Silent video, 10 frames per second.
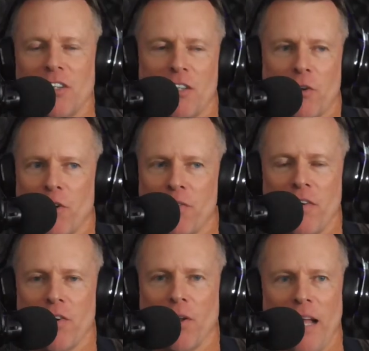is just uh, Chris
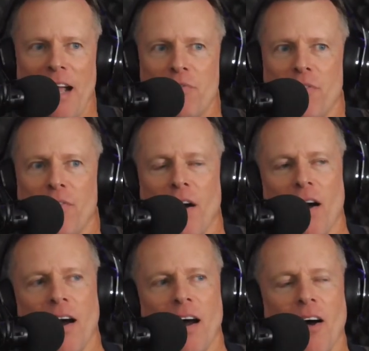Franjola F
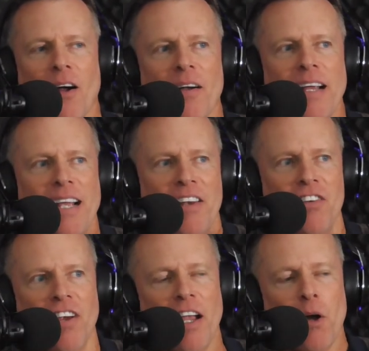uh, R A
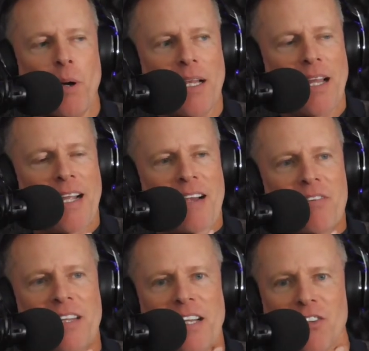N J O L A.
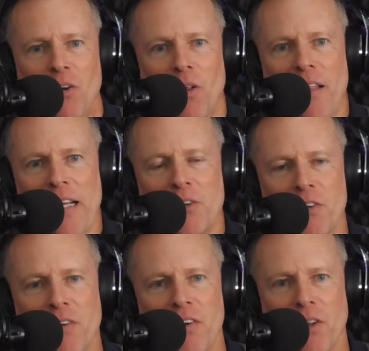Everything is all that
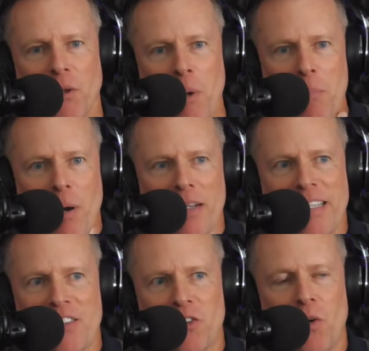Chris Franjola. My
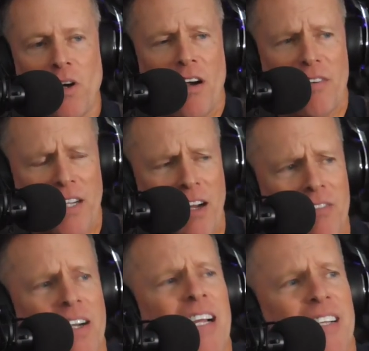podcast called Cover to
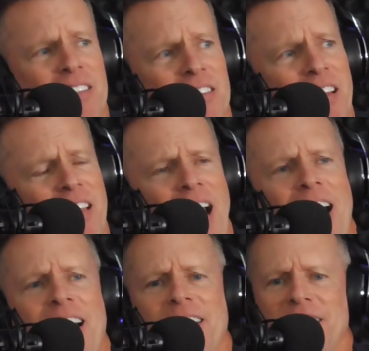Cover. Listen to
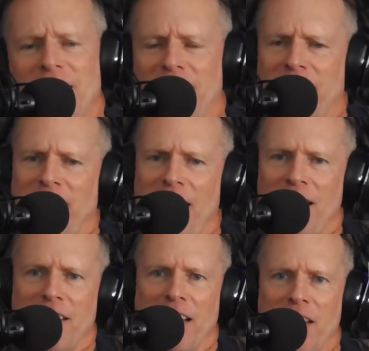that, and uh,
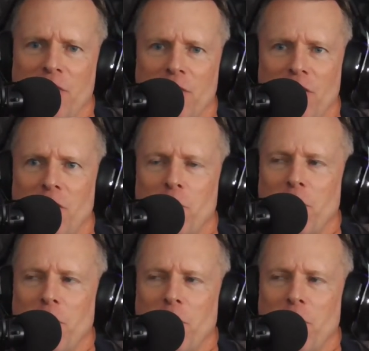yeah, thank you. This